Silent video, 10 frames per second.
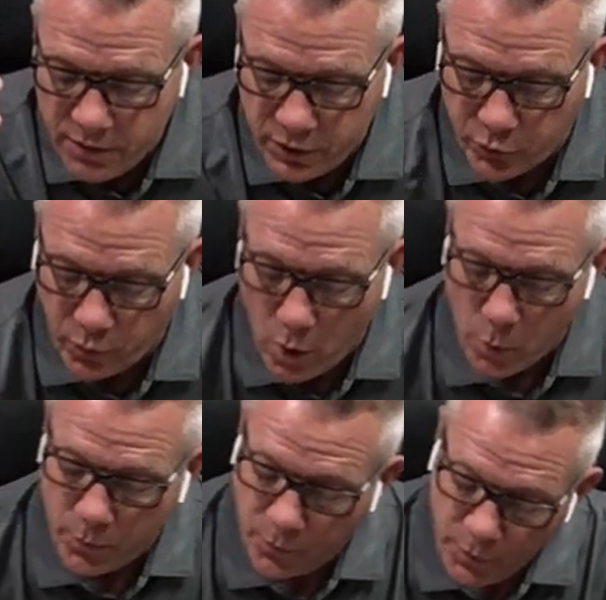of his
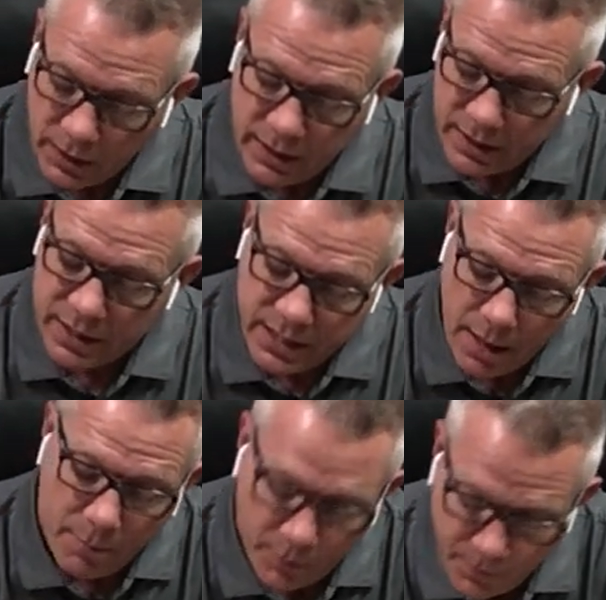robe filling the
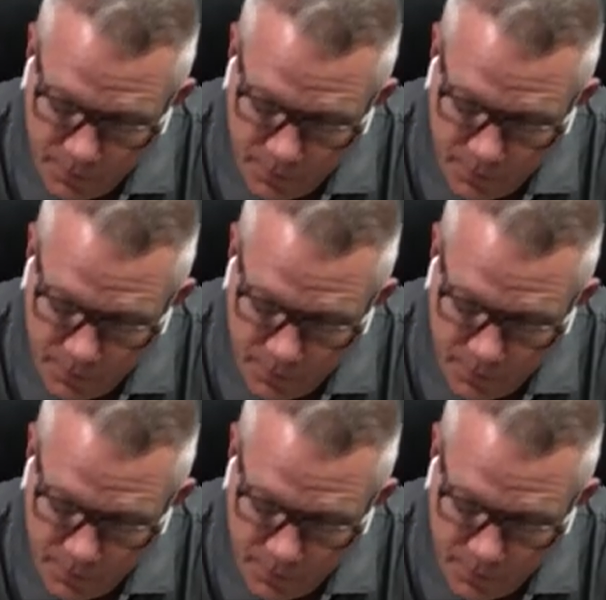temple.